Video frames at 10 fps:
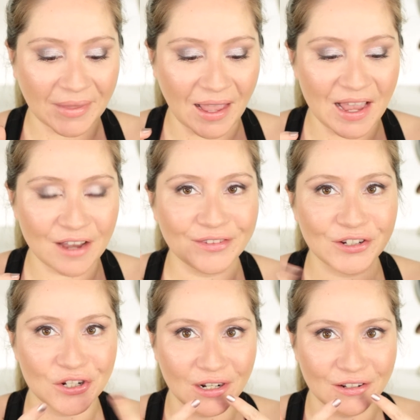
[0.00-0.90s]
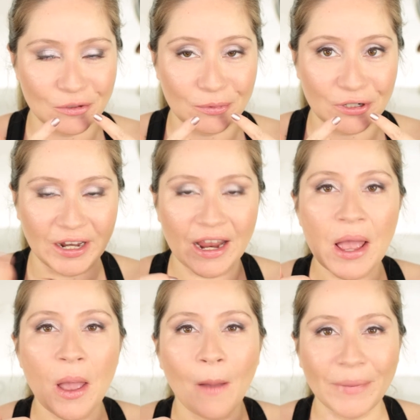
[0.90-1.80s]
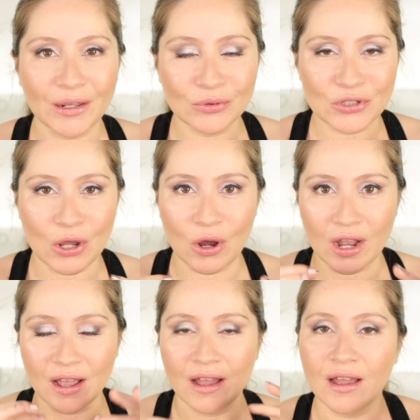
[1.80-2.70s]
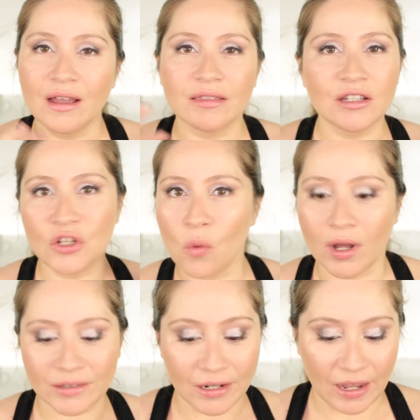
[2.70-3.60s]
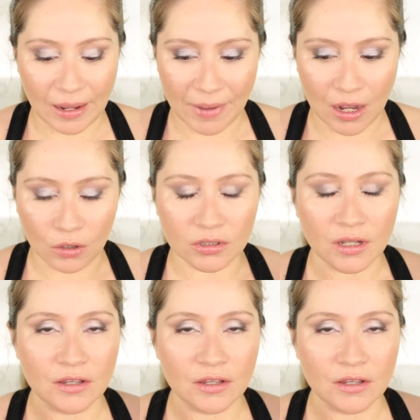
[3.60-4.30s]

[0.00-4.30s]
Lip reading: I have the Charlotte Tilbury Pillow Talk, the new one that it came out.